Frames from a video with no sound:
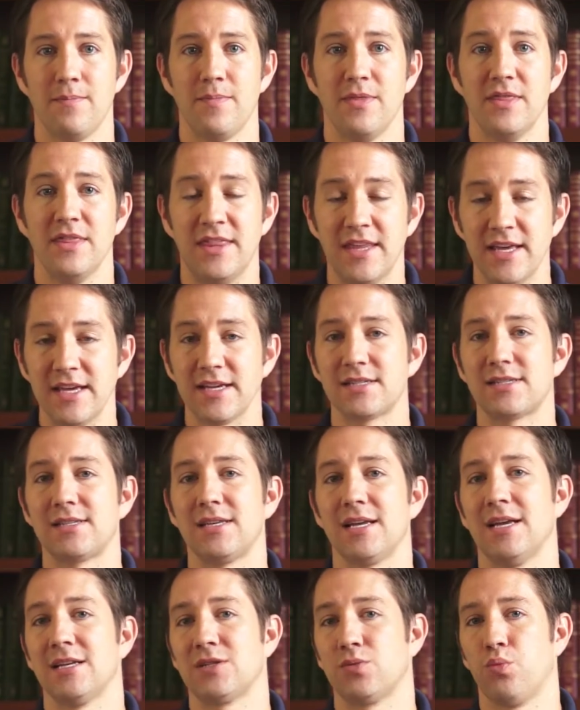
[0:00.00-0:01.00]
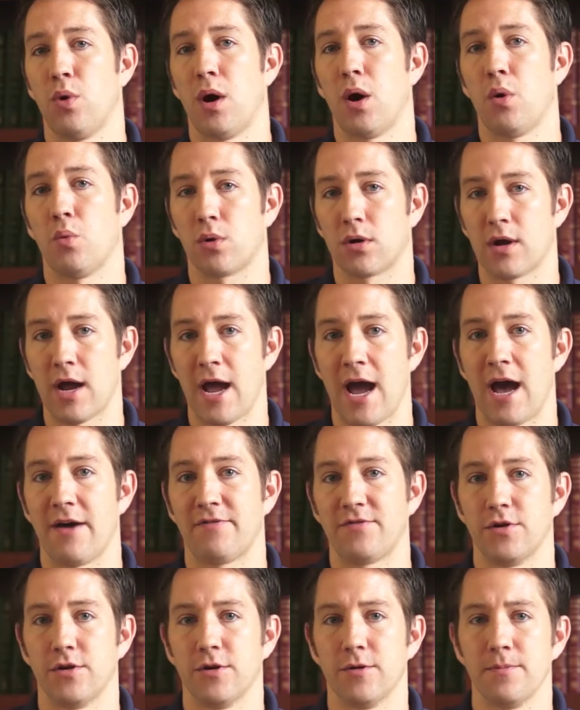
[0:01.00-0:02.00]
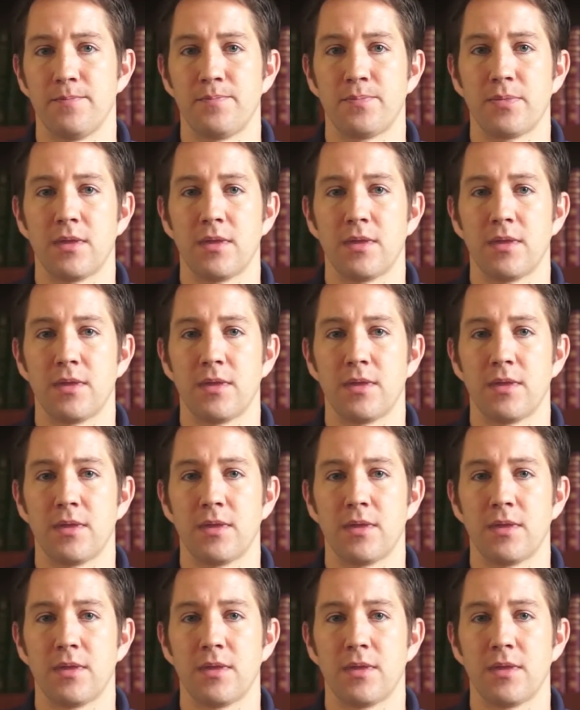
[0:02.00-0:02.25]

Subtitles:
This is what we're after.